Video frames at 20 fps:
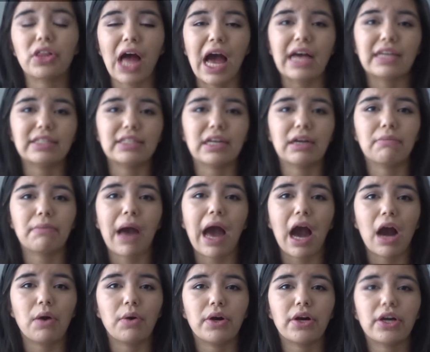lasting
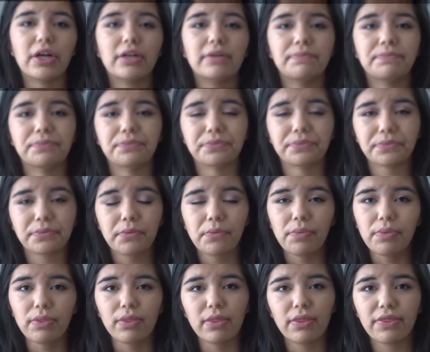power
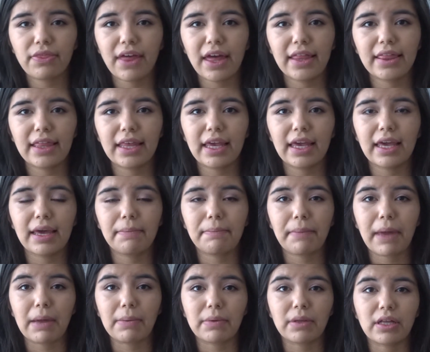than the
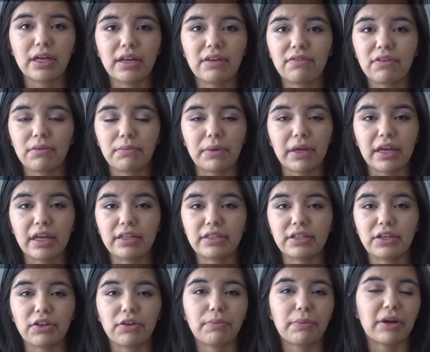Maybelline Fit Me
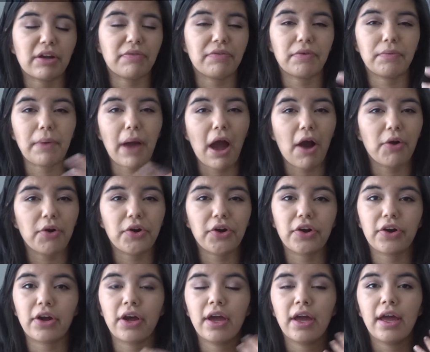Concealer. But if you
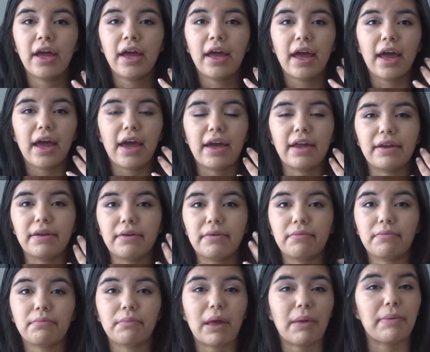powder
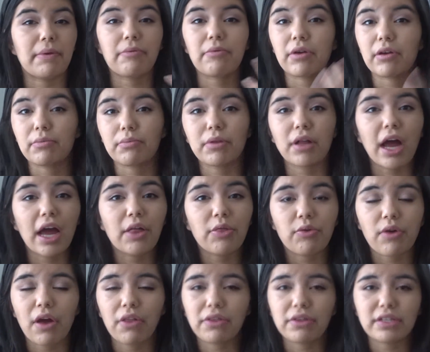and maybe
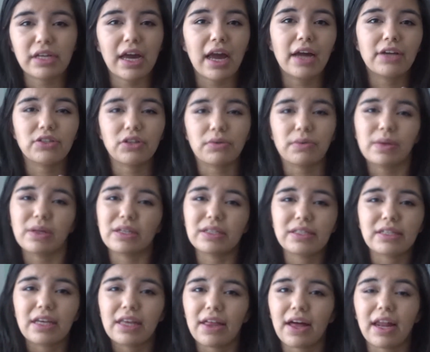reapply throughout the day, I don't really
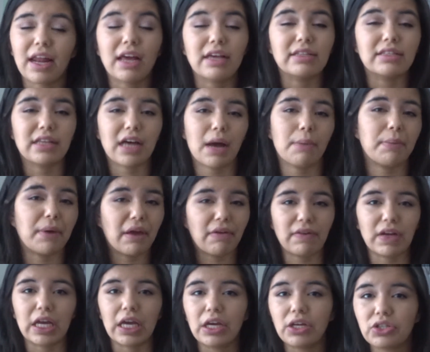see that as that big
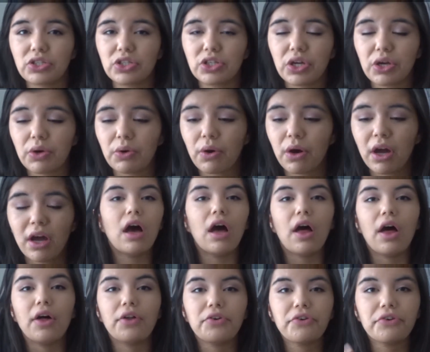of an issue.
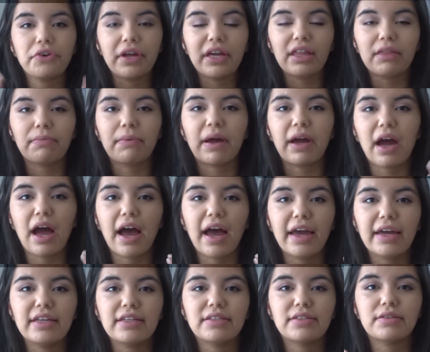Underneath my
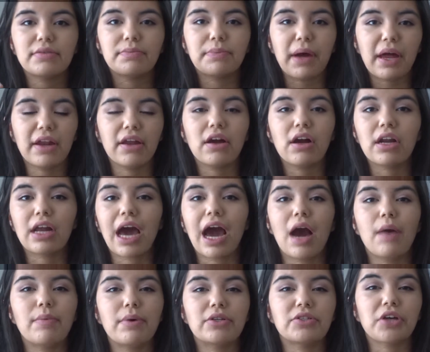eyes, depending on
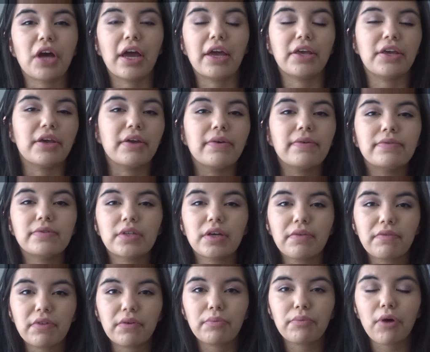how much I use
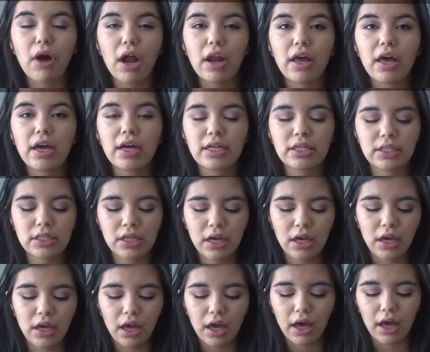of the product,
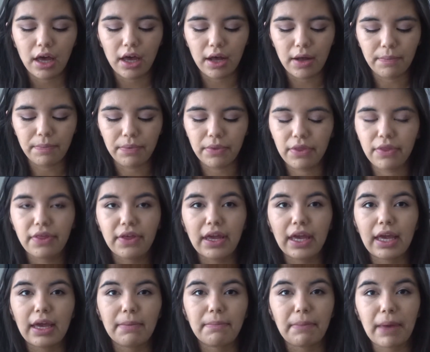
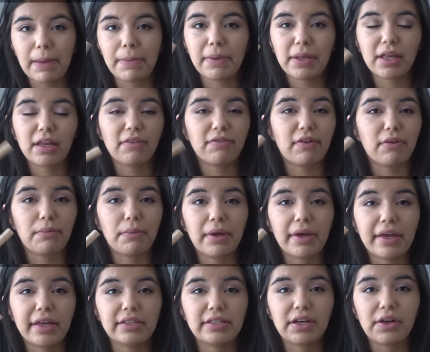the Maybelline Fit
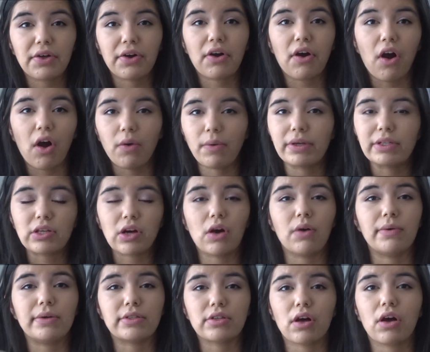Me Concealer always
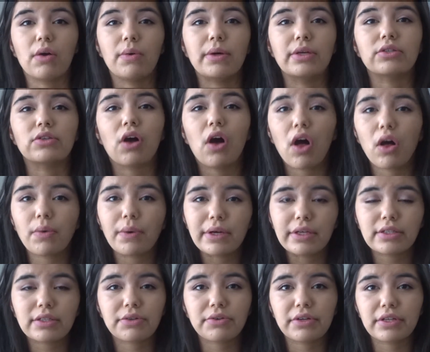
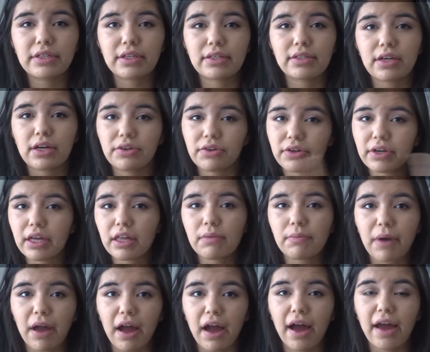creases underneath
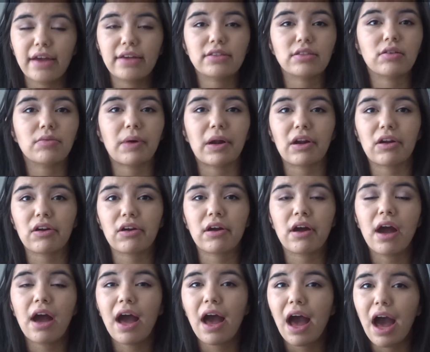my eyes no
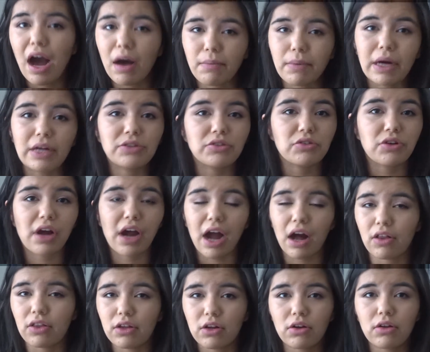matter how much or
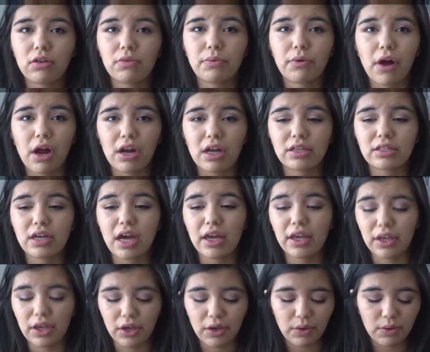how little product I
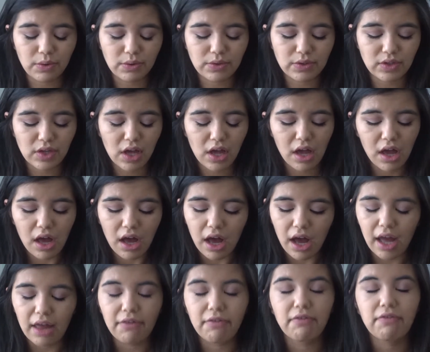use.
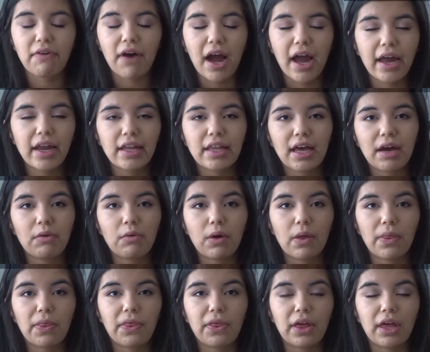I find that
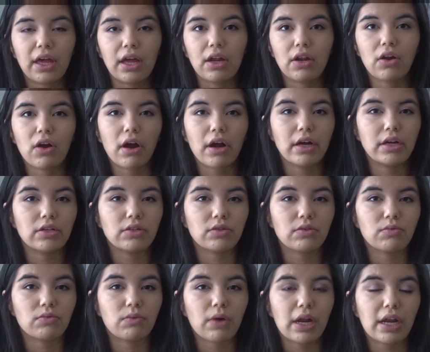with the NARS
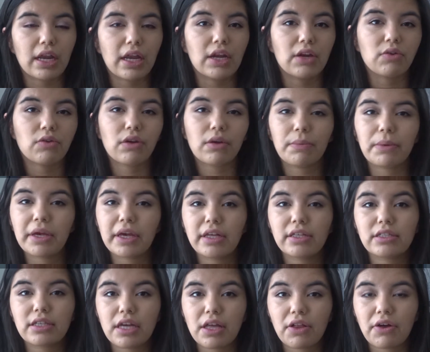Radiant Creamy
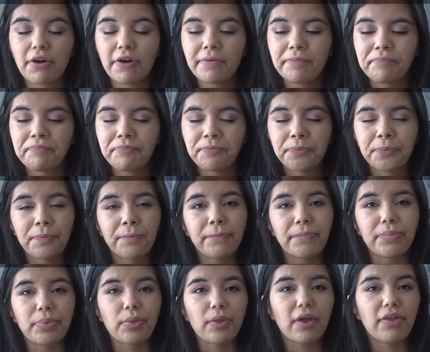Concealer,
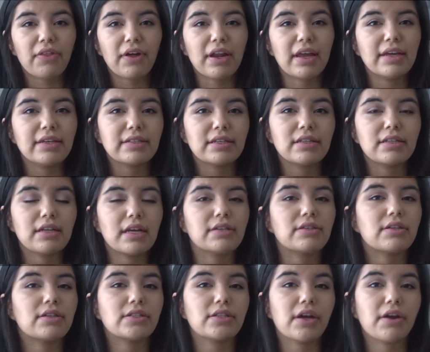that isn't
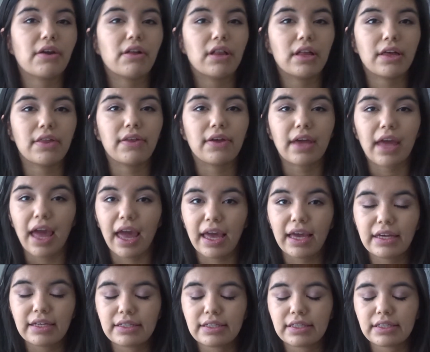necessarily the
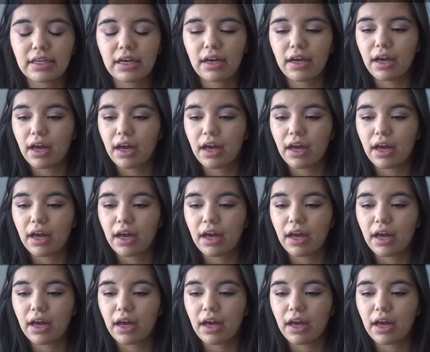case.